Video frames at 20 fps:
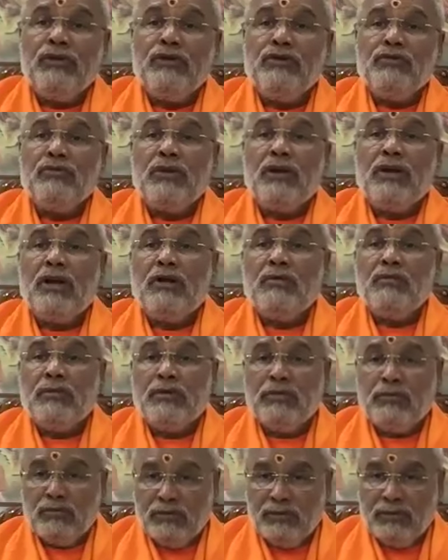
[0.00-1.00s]
Ishvara
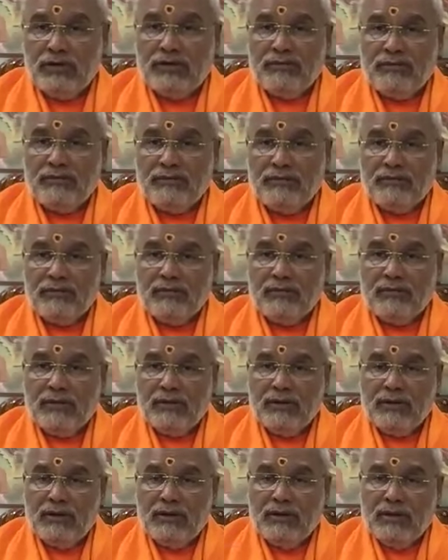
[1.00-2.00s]
Prabhupada,
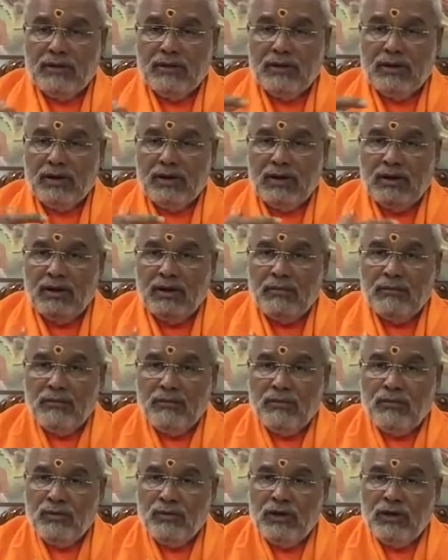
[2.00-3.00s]
I
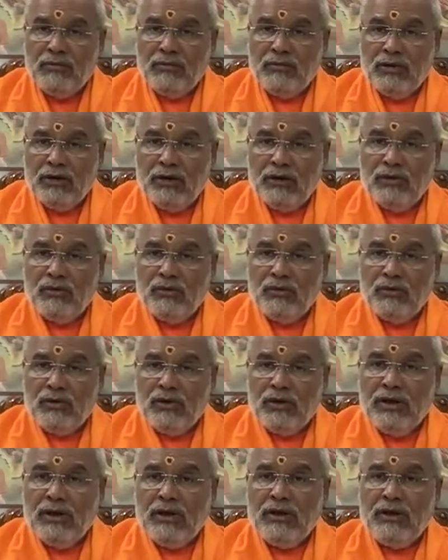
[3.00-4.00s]
am doing my
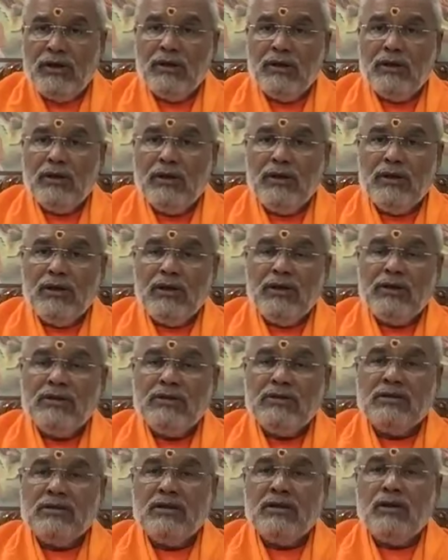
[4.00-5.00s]
duty
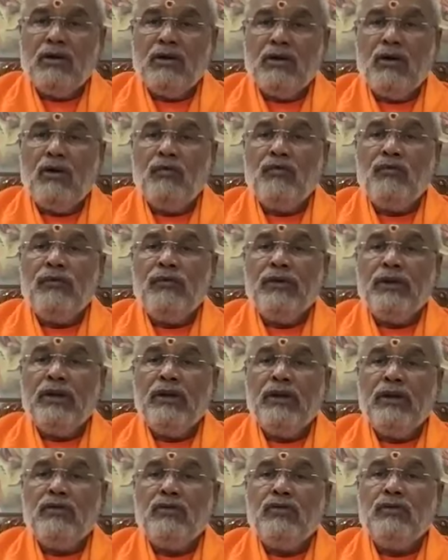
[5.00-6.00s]
is an
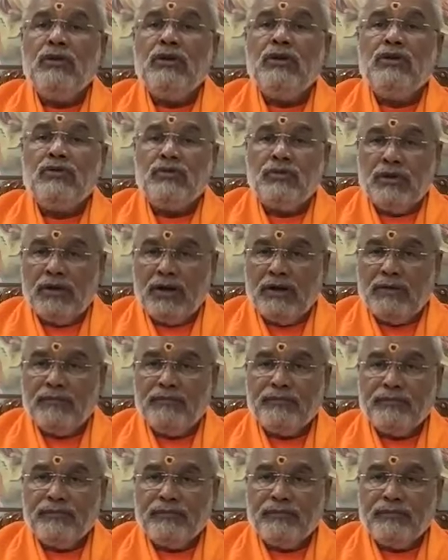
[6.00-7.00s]
offering to Ishvara.
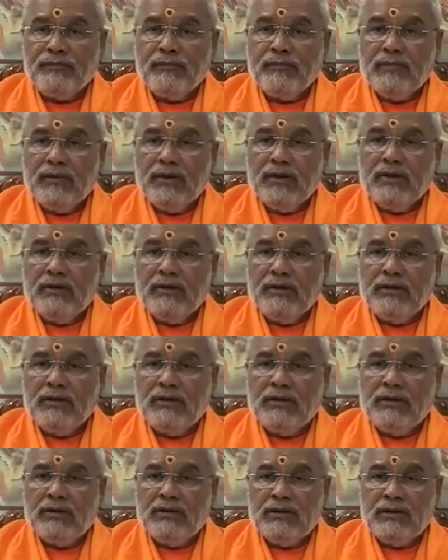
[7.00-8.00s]
The
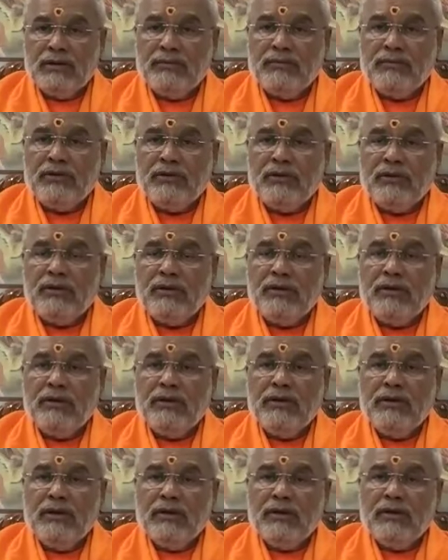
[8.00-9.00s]
third chapter,
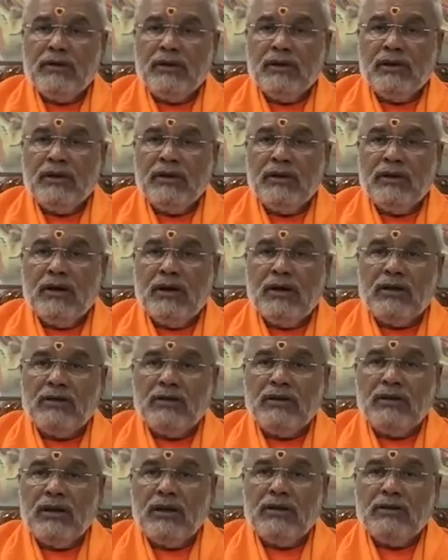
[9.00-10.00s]

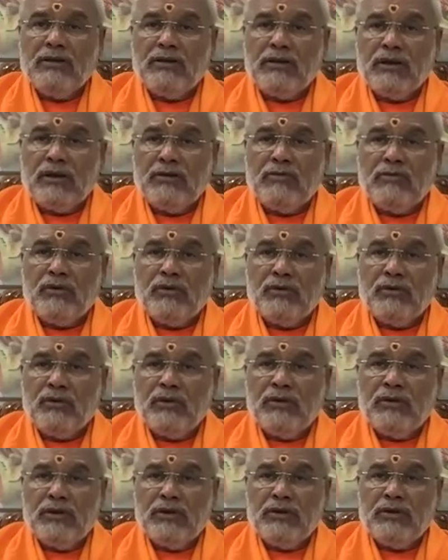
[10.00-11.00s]
Yagnarthat
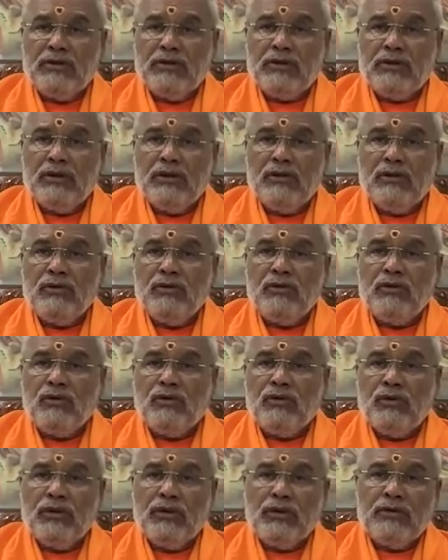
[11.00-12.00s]
karmanonyatra
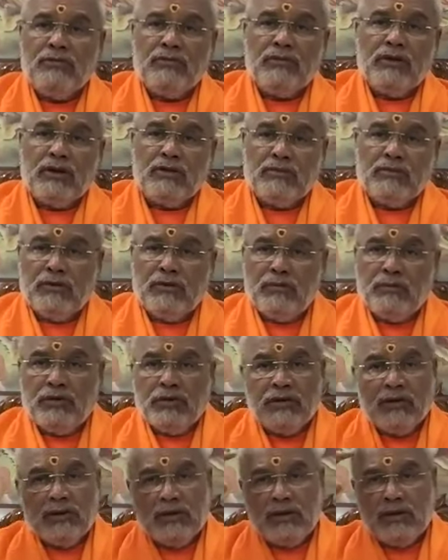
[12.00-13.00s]
lokoyam karma
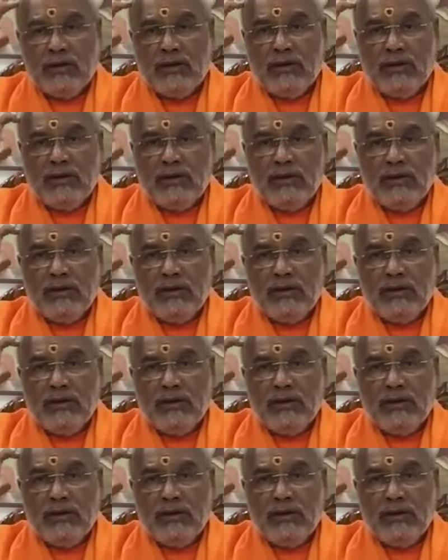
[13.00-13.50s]
bandhanaha